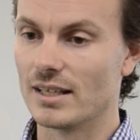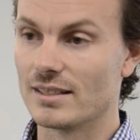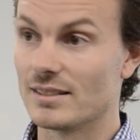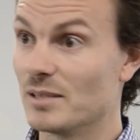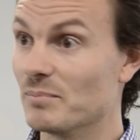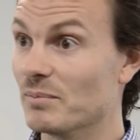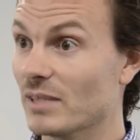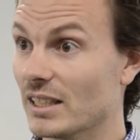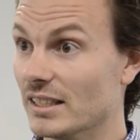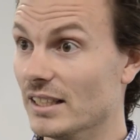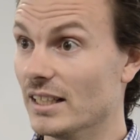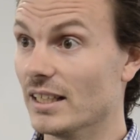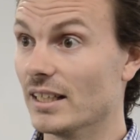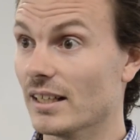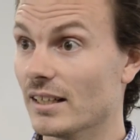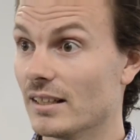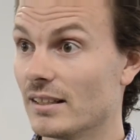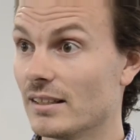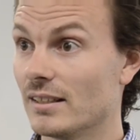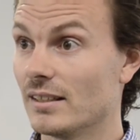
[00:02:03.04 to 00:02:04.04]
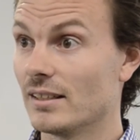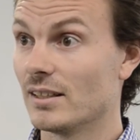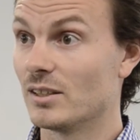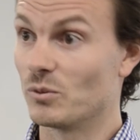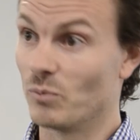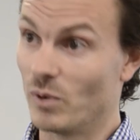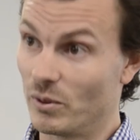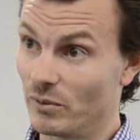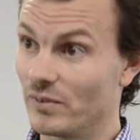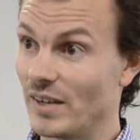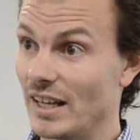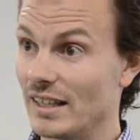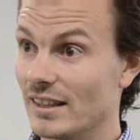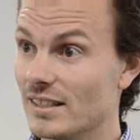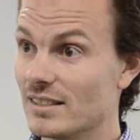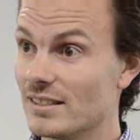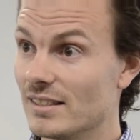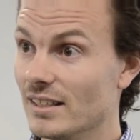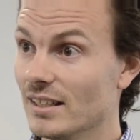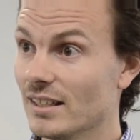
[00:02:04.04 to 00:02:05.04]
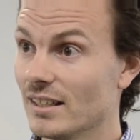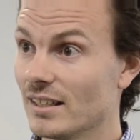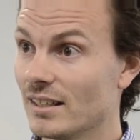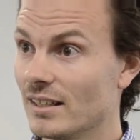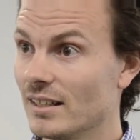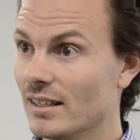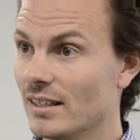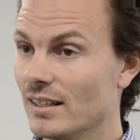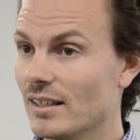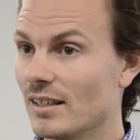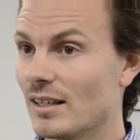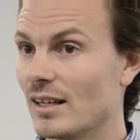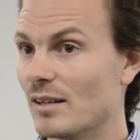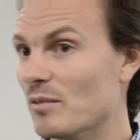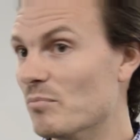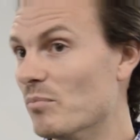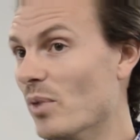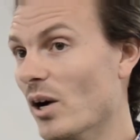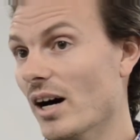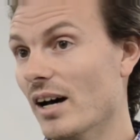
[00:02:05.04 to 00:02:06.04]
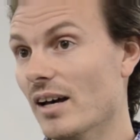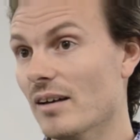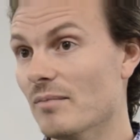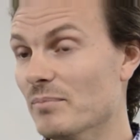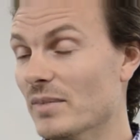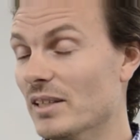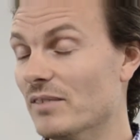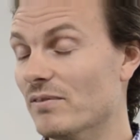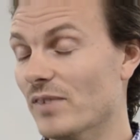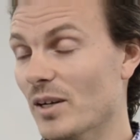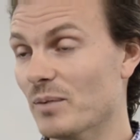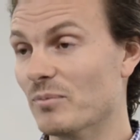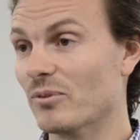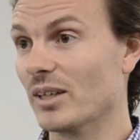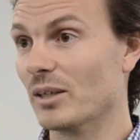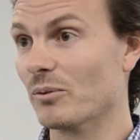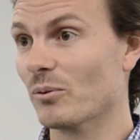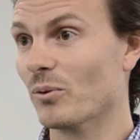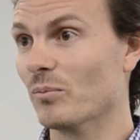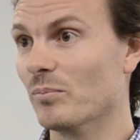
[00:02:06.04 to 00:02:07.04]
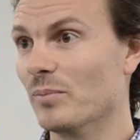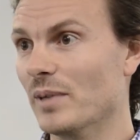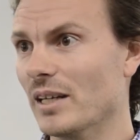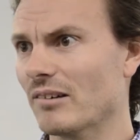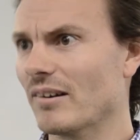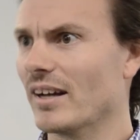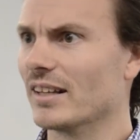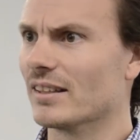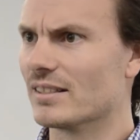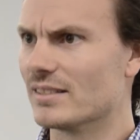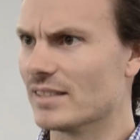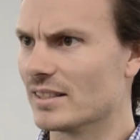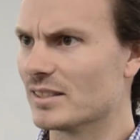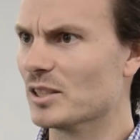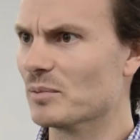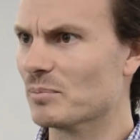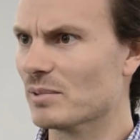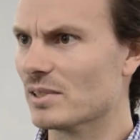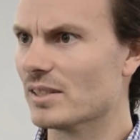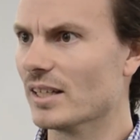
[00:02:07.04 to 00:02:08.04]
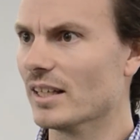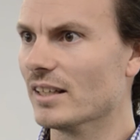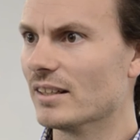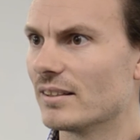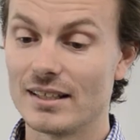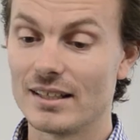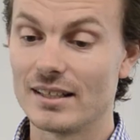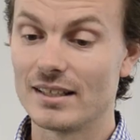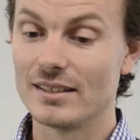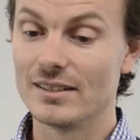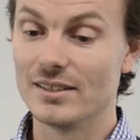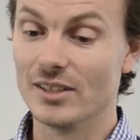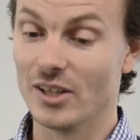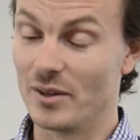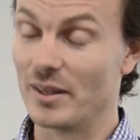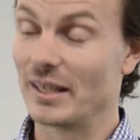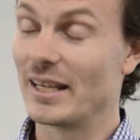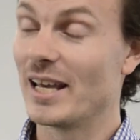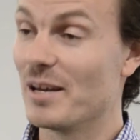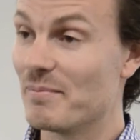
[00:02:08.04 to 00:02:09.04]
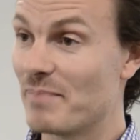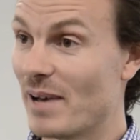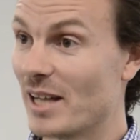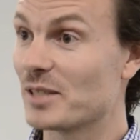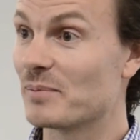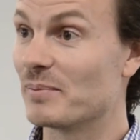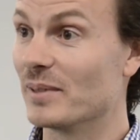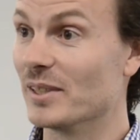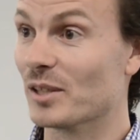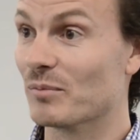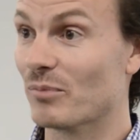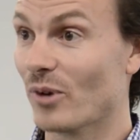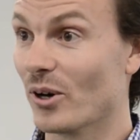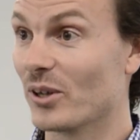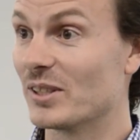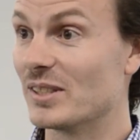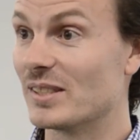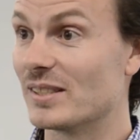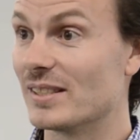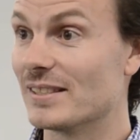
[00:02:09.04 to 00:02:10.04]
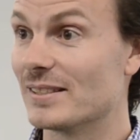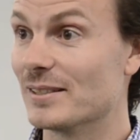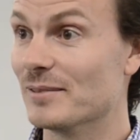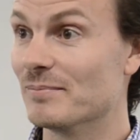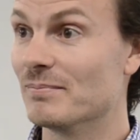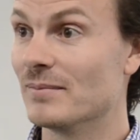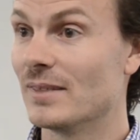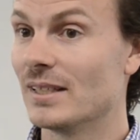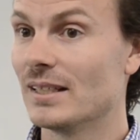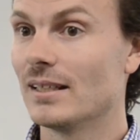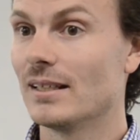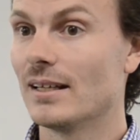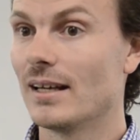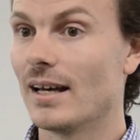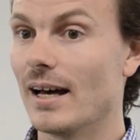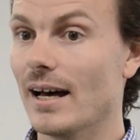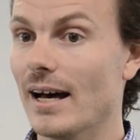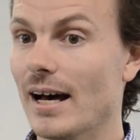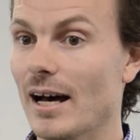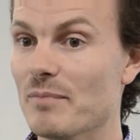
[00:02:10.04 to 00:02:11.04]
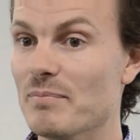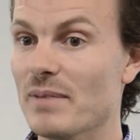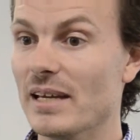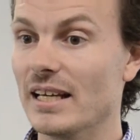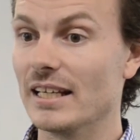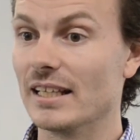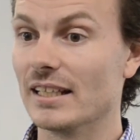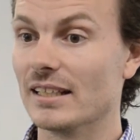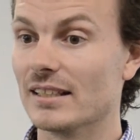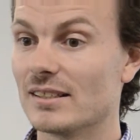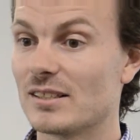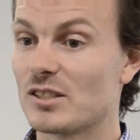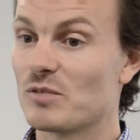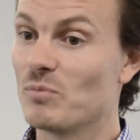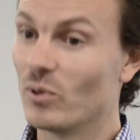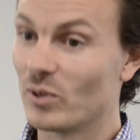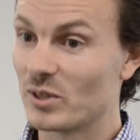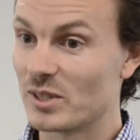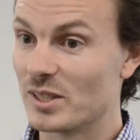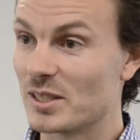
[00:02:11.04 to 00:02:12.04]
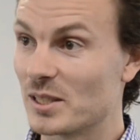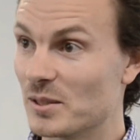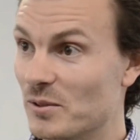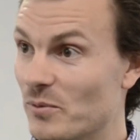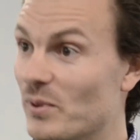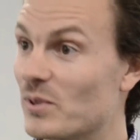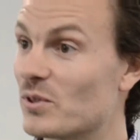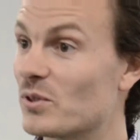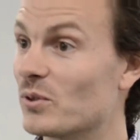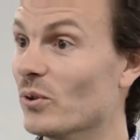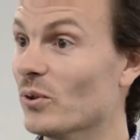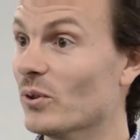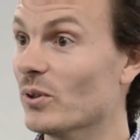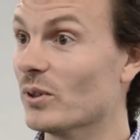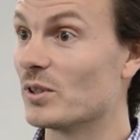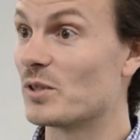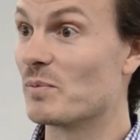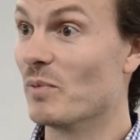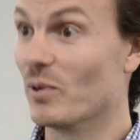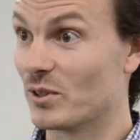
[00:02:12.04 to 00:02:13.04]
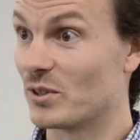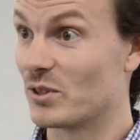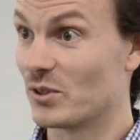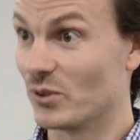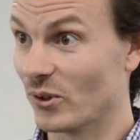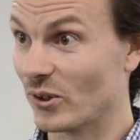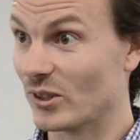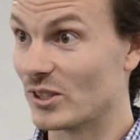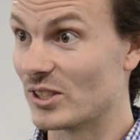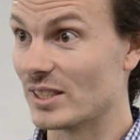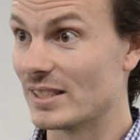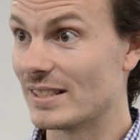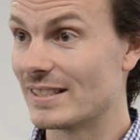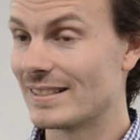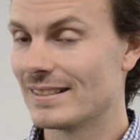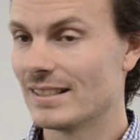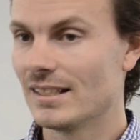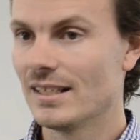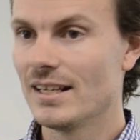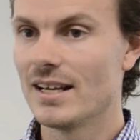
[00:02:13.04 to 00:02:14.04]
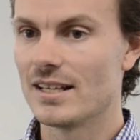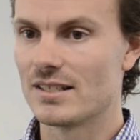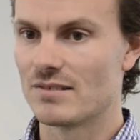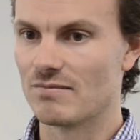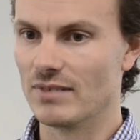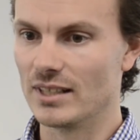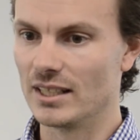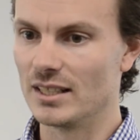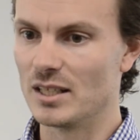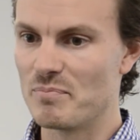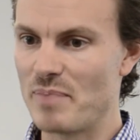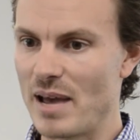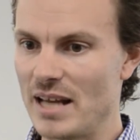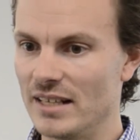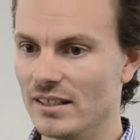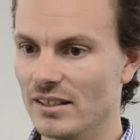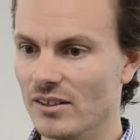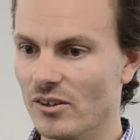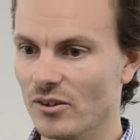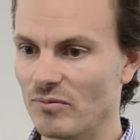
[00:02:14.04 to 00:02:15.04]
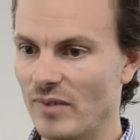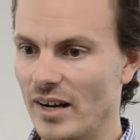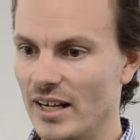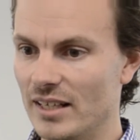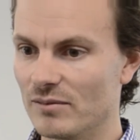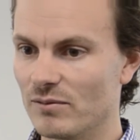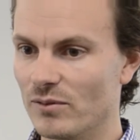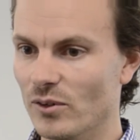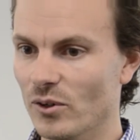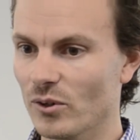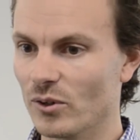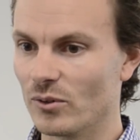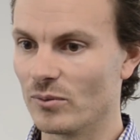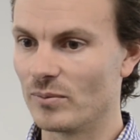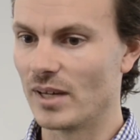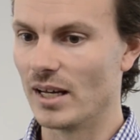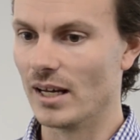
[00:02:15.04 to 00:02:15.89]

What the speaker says: similar year to what we've had this year, by mid-February we'll be around the 60%. The Camp Hasby and the Broken system being smaller systems with smaller storages, it's really dependent on rainfall